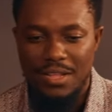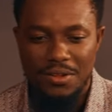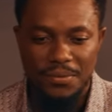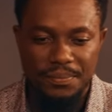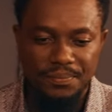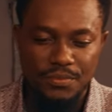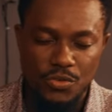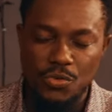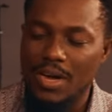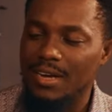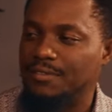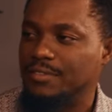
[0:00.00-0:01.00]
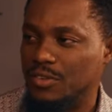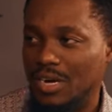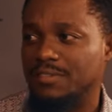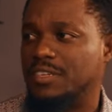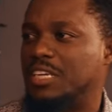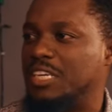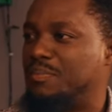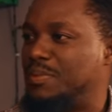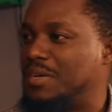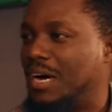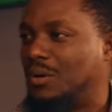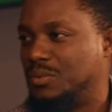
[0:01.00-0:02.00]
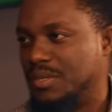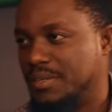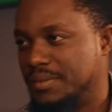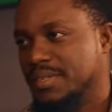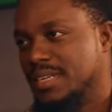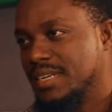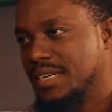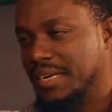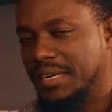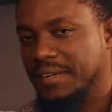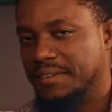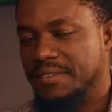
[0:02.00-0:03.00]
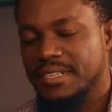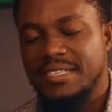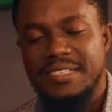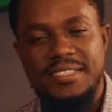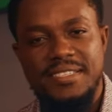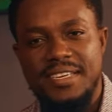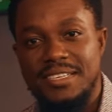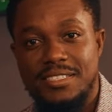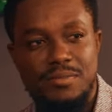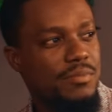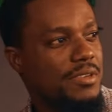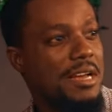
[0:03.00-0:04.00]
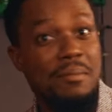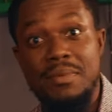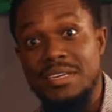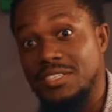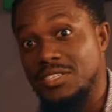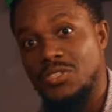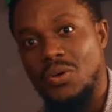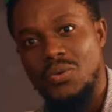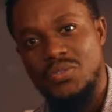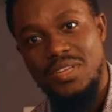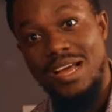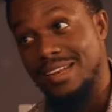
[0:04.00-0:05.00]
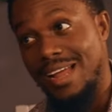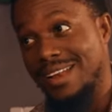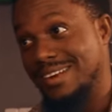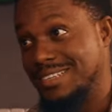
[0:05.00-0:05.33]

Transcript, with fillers: that uh, you have you have an EP out there and six amazing songs, and I